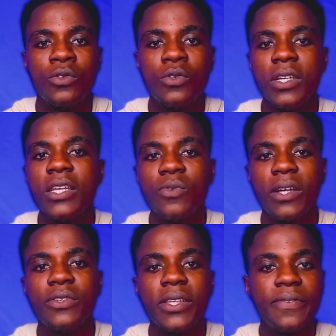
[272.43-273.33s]
So here is
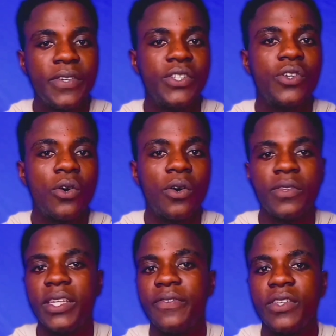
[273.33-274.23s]
one unique feature
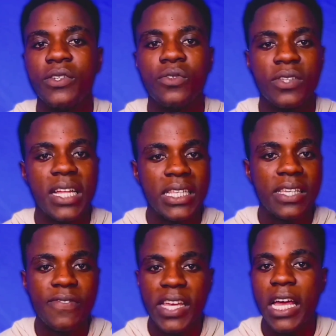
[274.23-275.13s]
of the Infinix Note
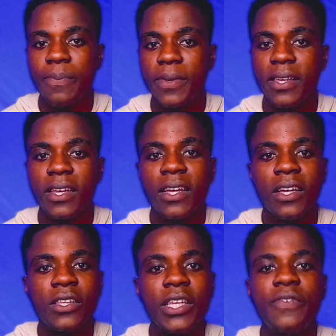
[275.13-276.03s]
30 VIP.
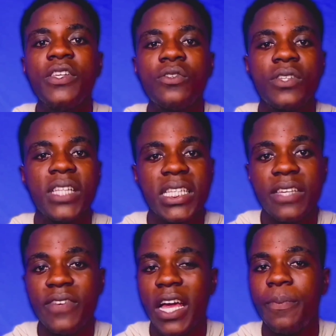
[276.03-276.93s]
The Infinix Note
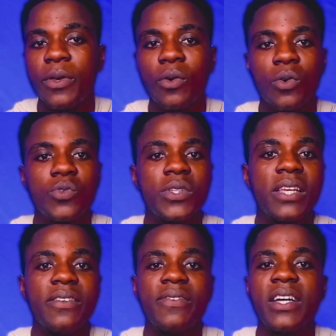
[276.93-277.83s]
30 VIP comes with
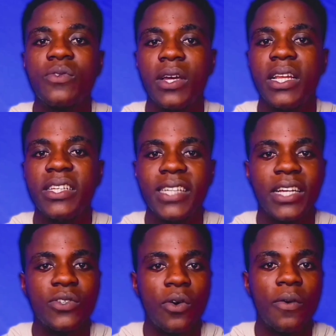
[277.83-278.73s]
a reverse wireless charge